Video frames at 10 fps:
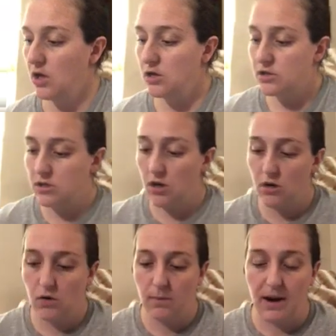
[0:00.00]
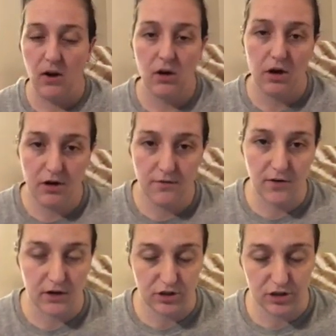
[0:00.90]
So, a myocardial
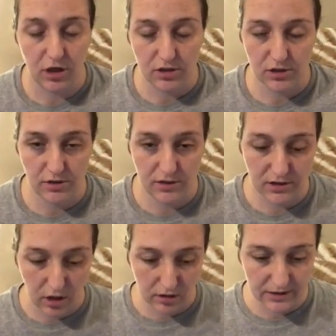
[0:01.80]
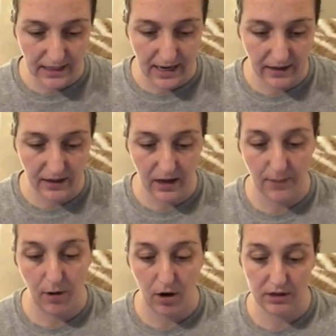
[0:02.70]
infarction, also known as a heart attack
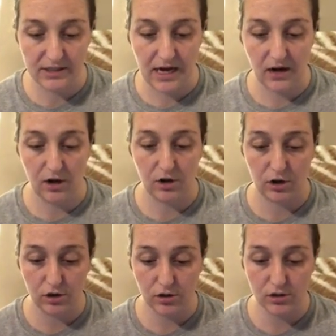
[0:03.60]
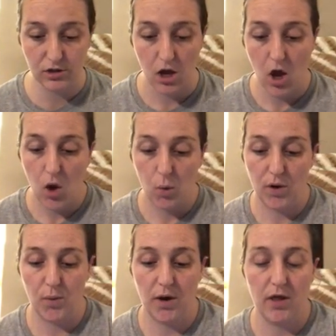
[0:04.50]
occurs
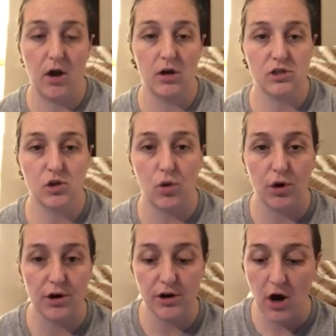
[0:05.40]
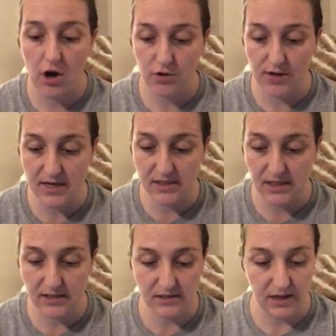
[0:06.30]
when one of the heart's coronary arteries
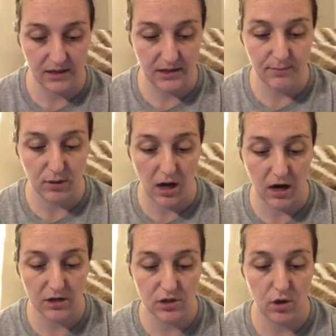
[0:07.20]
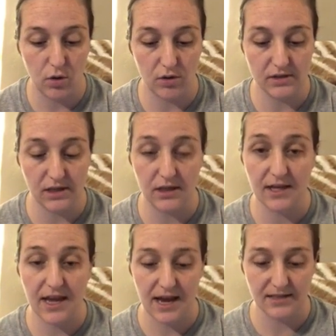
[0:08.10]
is suddenly blocked or
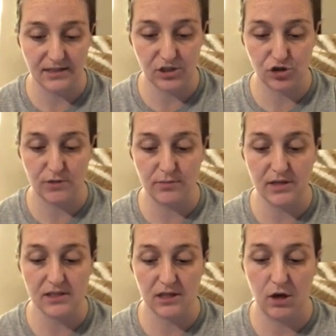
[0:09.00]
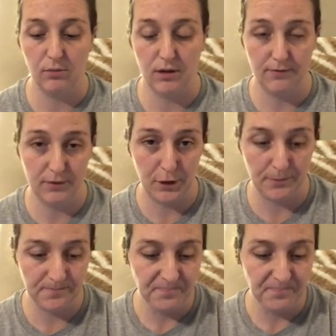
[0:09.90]
suddenly has extremely slow blood flow.